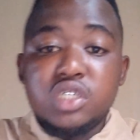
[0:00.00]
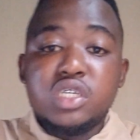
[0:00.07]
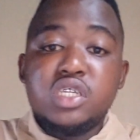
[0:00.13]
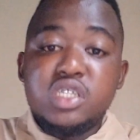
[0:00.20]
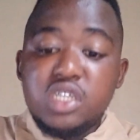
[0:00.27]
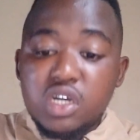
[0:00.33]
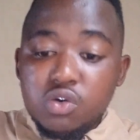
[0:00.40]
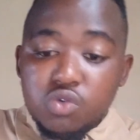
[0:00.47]
in
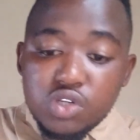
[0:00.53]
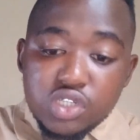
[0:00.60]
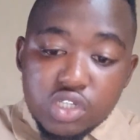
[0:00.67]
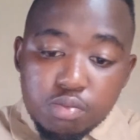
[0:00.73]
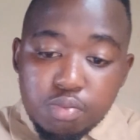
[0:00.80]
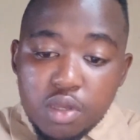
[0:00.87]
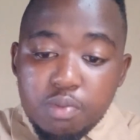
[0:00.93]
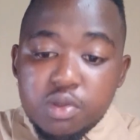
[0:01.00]
their question
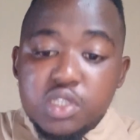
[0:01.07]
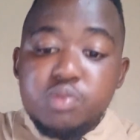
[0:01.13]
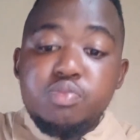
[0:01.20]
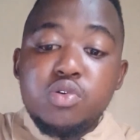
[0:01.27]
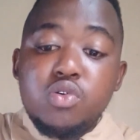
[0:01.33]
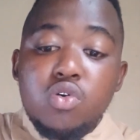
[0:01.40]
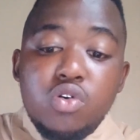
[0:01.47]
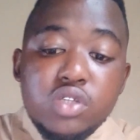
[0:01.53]
papers
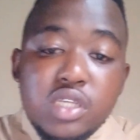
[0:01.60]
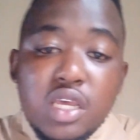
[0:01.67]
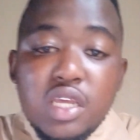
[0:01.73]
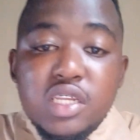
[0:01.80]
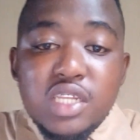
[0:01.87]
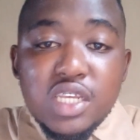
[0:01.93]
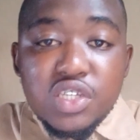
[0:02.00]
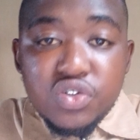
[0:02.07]
because
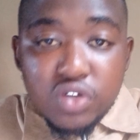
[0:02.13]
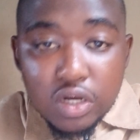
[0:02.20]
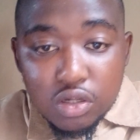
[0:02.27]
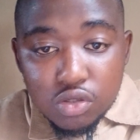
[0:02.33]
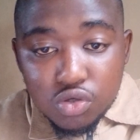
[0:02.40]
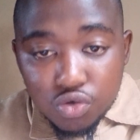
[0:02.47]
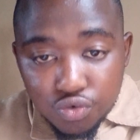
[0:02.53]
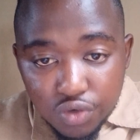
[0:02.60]
they struggle
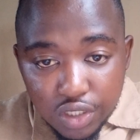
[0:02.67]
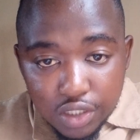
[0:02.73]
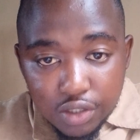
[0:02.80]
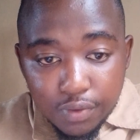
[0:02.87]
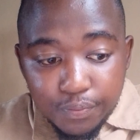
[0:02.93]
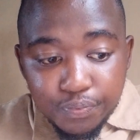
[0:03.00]
to read.